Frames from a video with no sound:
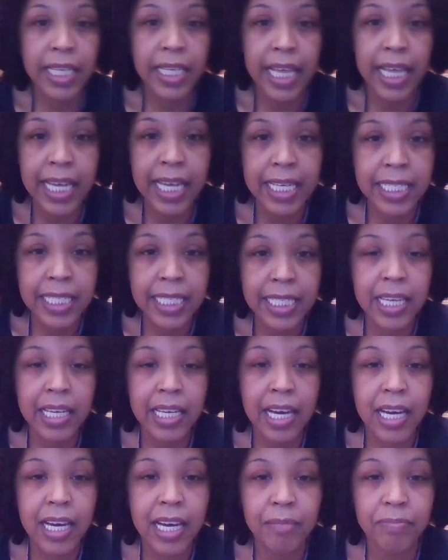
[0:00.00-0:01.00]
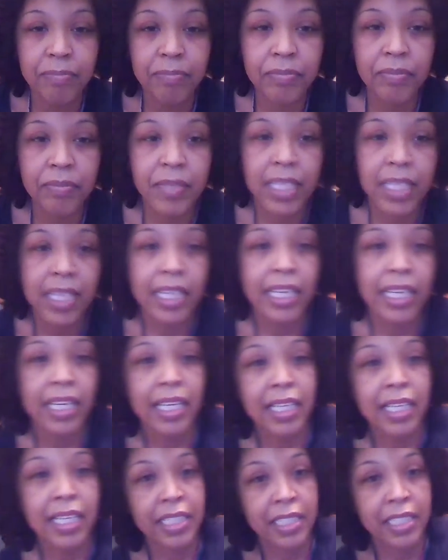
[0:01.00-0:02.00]
And like I said,
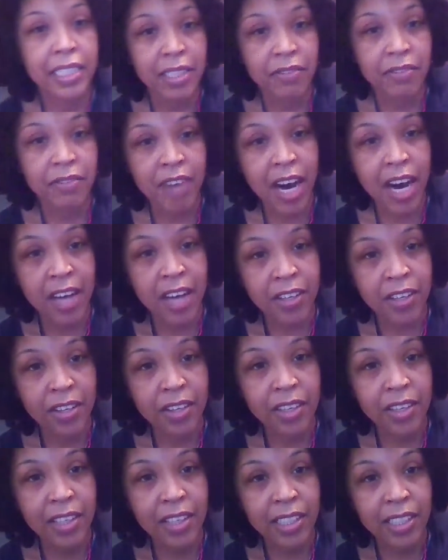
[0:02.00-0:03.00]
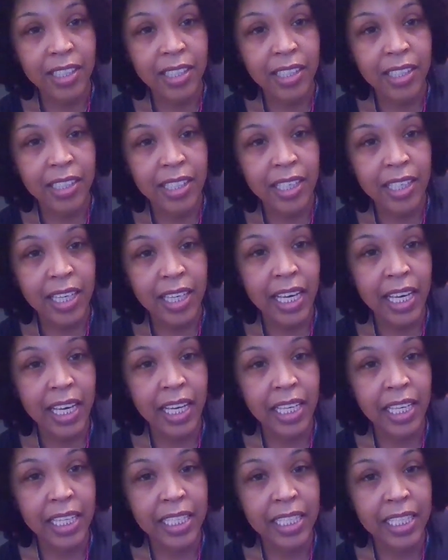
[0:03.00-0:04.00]
this is the father
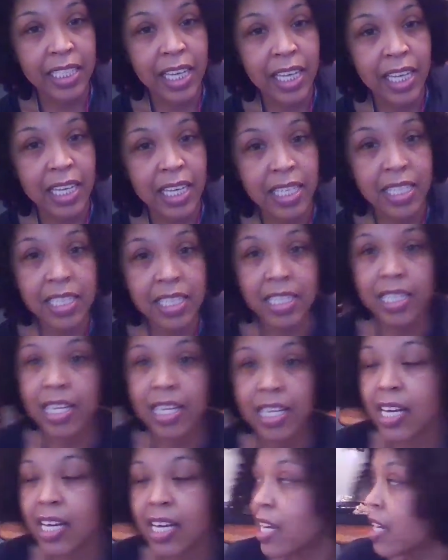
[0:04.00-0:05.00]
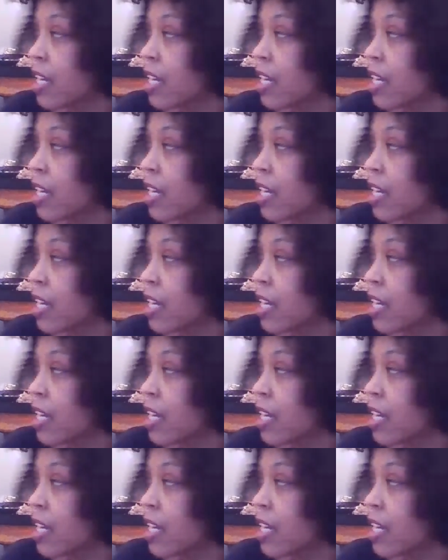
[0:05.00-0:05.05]
and his sons,